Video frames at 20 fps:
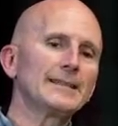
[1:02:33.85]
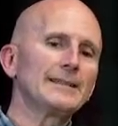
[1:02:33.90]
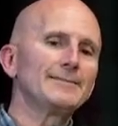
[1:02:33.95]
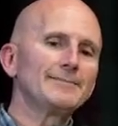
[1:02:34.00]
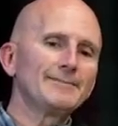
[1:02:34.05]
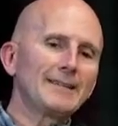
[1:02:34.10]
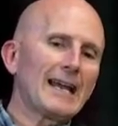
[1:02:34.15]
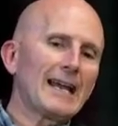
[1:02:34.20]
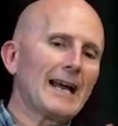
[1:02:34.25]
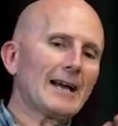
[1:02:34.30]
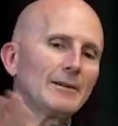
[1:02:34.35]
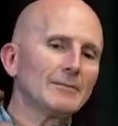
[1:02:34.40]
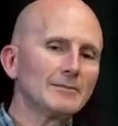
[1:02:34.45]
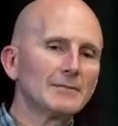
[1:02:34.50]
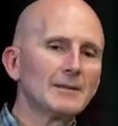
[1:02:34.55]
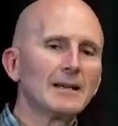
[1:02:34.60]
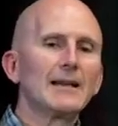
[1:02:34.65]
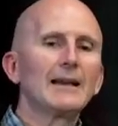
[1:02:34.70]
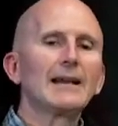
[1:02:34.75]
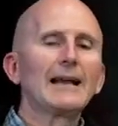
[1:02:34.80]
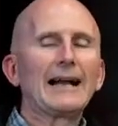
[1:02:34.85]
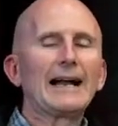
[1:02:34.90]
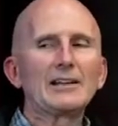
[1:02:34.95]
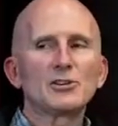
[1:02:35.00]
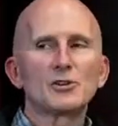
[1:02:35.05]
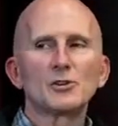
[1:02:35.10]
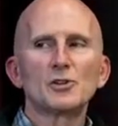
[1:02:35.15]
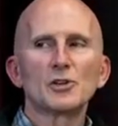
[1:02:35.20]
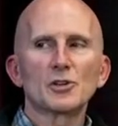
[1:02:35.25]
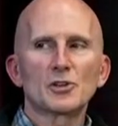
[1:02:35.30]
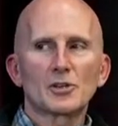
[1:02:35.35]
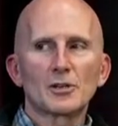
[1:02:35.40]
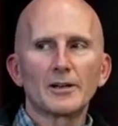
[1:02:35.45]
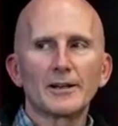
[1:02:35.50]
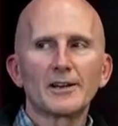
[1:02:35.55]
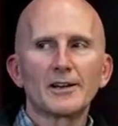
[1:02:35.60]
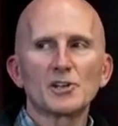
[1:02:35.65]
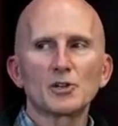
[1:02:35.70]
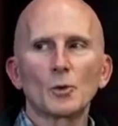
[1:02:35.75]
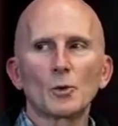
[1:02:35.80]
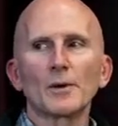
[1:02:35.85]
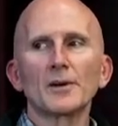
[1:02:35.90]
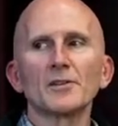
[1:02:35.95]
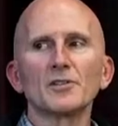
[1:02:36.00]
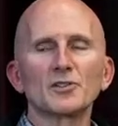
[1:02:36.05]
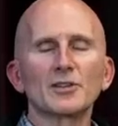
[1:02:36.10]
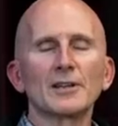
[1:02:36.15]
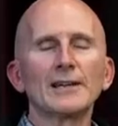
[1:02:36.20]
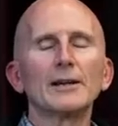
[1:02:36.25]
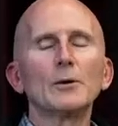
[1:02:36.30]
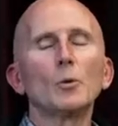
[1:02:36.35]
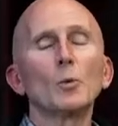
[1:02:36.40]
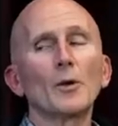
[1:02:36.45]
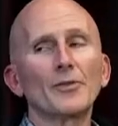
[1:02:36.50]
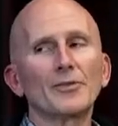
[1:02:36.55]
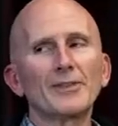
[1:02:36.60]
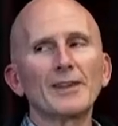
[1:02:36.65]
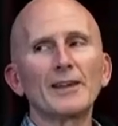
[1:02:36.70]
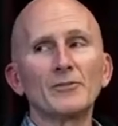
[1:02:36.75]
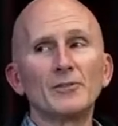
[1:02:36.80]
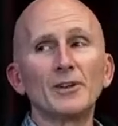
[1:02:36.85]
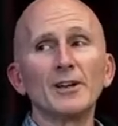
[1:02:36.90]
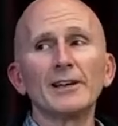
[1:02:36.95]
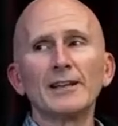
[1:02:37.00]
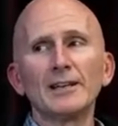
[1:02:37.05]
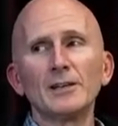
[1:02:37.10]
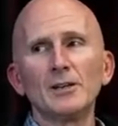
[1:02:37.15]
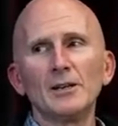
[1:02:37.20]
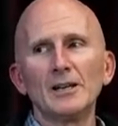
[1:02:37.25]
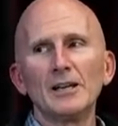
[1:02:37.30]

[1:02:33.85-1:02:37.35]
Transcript: yeah, I should just cut it short and say what they've done